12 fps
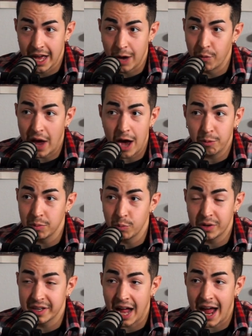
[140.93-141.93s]
On album,
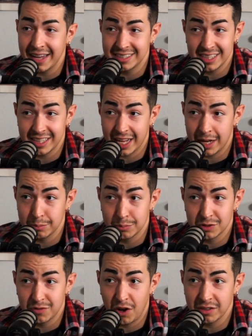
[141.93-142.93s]
one of the highest selling albums. What
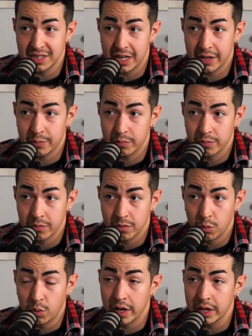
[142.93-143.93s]
did they of all rank time.
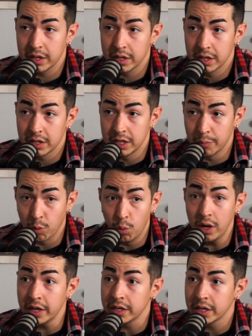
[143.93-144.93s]
It? What? Number
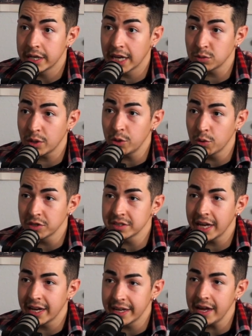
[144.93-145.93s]
one. They That's why you were. One?
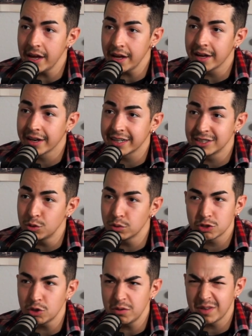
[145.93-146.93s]
Yeah, yeah, yeah. Because yeah. you were
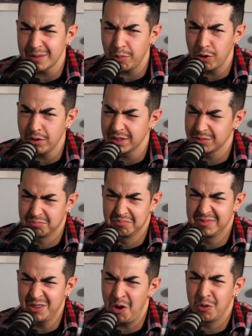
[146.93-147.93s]
so you're like, bro, what?
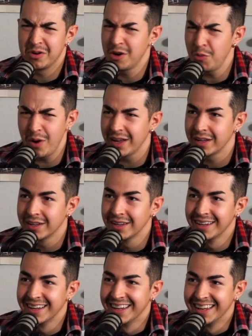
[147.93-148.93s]
no, no way.
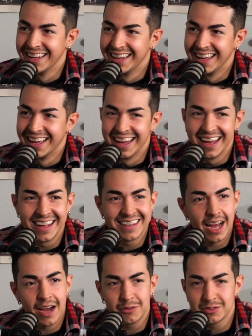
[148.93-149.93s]

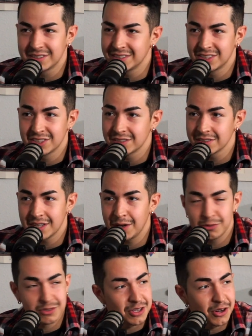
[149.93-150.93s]
I was just I
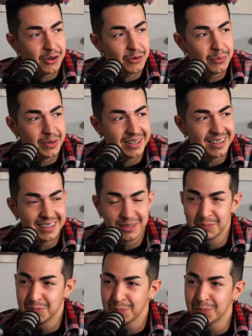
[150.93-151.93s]
was hurt, but
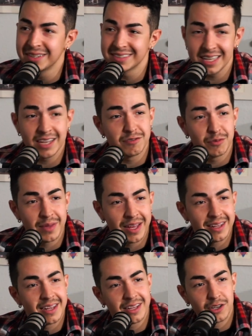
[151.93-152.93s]
um, but aside from
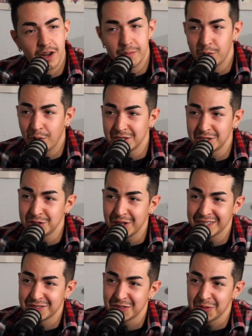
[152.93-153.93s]
that, you know, I've been watching you
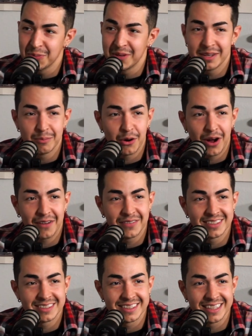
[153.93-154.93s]
guys for a minute, bro.
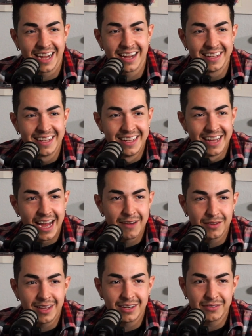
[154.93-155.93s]
Obviously, I I
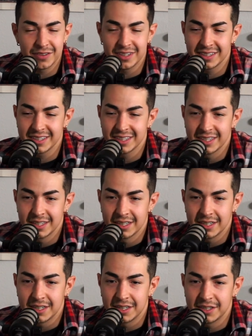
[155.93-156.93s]
have a lot of uh,
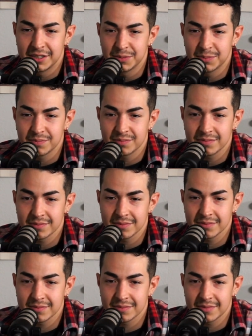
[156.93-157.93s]
um,
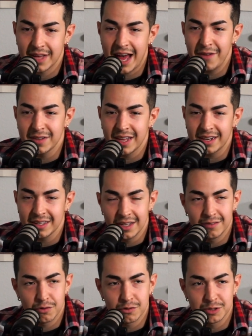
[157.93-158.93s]
I have a lot of
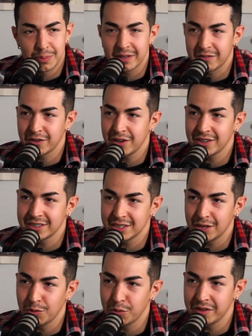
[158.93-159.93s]
love and respect for y'all because
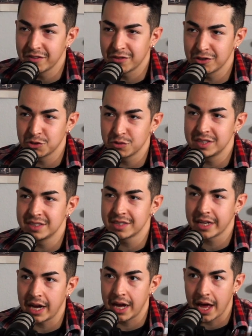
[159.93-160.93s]
y'all were one of the first reasons
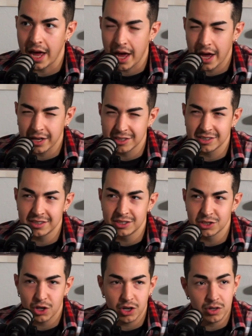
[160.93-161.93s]
like I actually
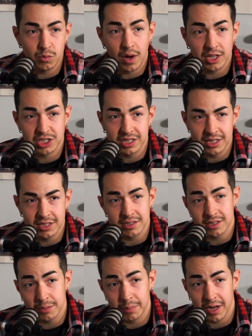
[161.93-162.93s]
started watching and
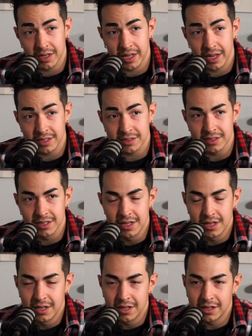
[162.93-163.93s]
listening to podcasts.
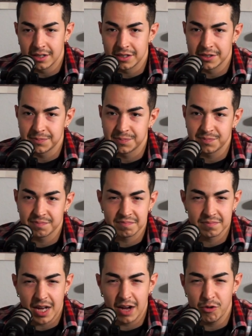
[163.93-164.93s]
Um,
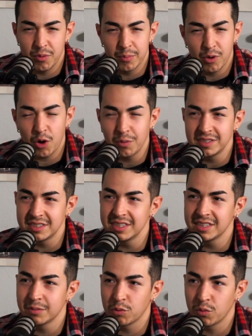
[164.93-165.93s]
okay. I remember always
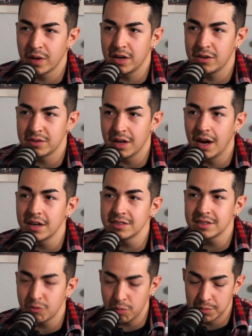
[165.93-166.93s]
seeing them around.
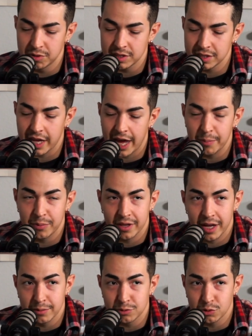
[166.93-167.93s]
Honestly, I remember seeing the app in the
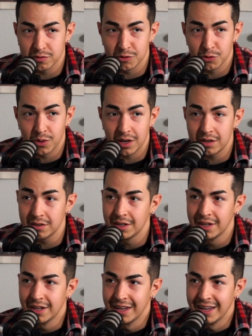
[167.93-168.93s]
app store for a while
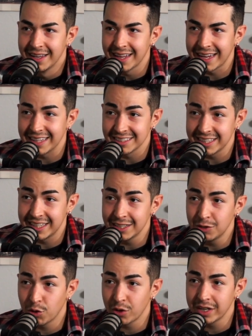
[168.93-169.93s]
like as a kid
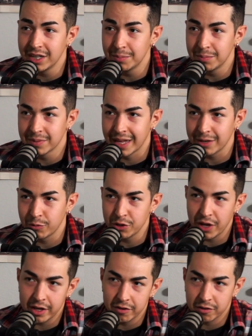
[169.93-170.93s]
growing up, like when you
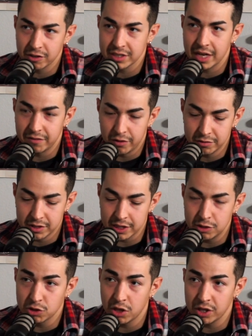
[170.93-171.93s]
had your first iPhones, like
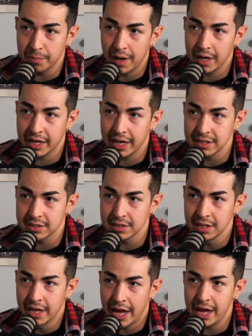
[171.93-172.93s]
you saw the podcast.
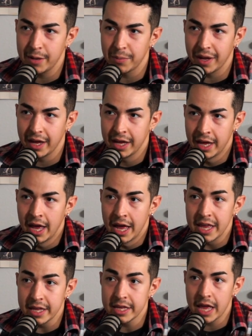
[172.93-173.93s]
Mm-hmm. Oh, the Apple
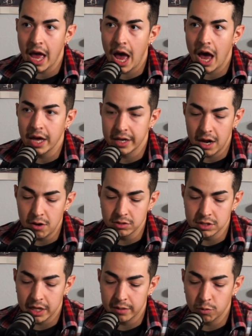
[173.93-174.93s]
podcast. Yeah, yeah and I was
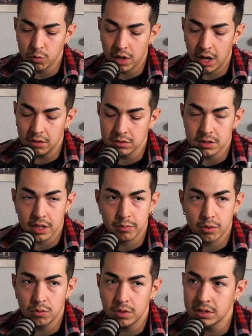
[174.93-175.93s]
yeah, like, purple. I was like,
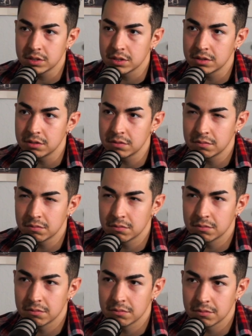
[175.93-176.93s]
bro, what is a,
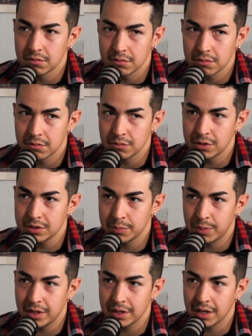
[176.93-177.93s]
what's a
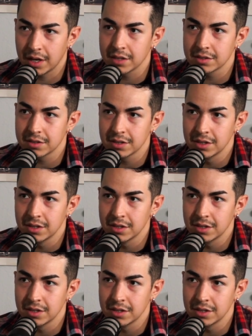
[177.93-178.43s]
podcast?